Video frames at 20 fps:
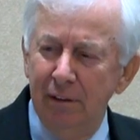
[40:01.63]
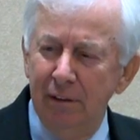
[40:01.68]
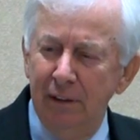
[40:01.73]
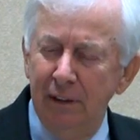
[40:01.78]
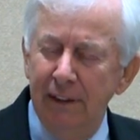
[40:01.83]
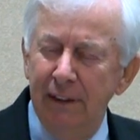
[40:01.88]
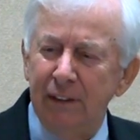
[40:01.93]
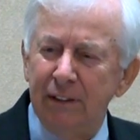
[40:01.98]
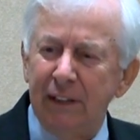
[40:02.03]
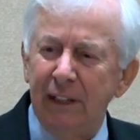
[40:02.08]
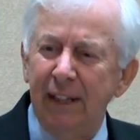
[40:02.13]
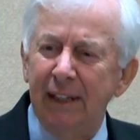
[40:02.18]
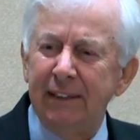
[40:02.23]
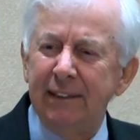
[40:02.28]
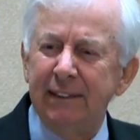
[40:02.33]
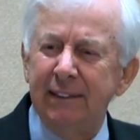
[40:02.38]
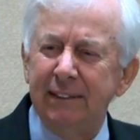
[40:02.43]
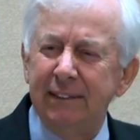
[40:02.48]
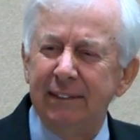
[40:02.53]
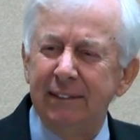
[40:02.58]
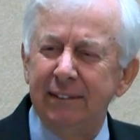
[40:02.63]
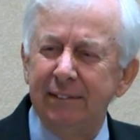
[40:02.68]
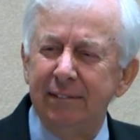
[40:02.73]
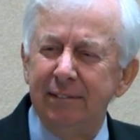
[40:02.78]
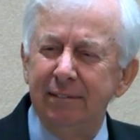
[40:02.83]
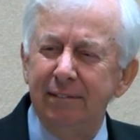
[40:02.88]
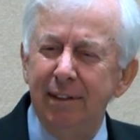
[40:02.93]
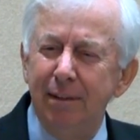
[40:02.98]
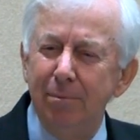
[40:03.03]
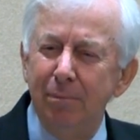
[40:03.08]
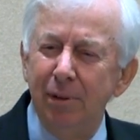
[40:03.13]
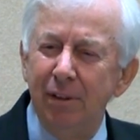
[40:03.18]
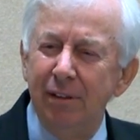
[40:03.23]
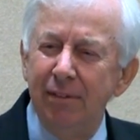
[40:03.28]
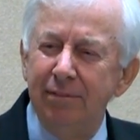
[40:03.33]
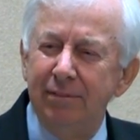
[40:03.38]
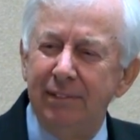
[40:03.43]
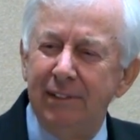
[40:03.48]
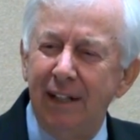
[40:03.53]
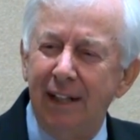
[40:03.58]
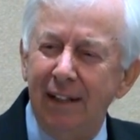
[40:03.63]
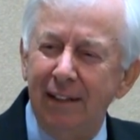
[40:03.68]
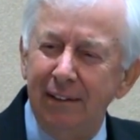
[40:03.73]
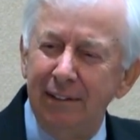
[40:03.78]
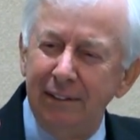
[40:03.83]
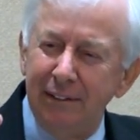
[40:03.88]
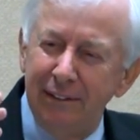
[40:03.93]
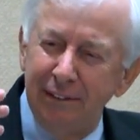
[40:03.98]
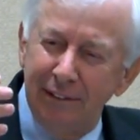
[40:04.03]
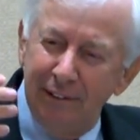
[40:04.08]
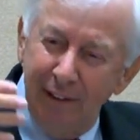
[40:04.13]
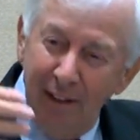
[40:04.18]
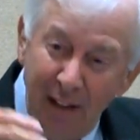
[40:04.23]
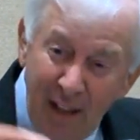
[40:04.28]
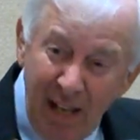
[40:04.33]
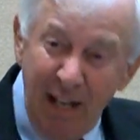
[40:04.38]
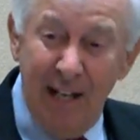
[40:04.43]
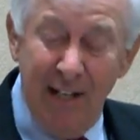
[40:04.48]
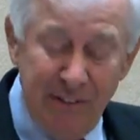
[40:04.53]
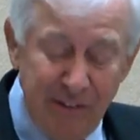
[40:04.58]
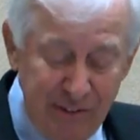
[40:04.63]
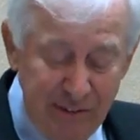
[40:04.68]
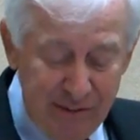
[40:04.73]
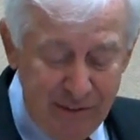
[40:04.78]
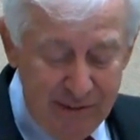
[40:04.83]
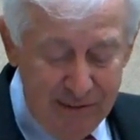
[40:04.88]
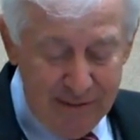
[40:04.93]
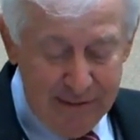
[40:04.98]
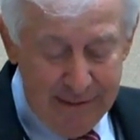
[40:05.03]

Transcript: and there's X number of dollars less,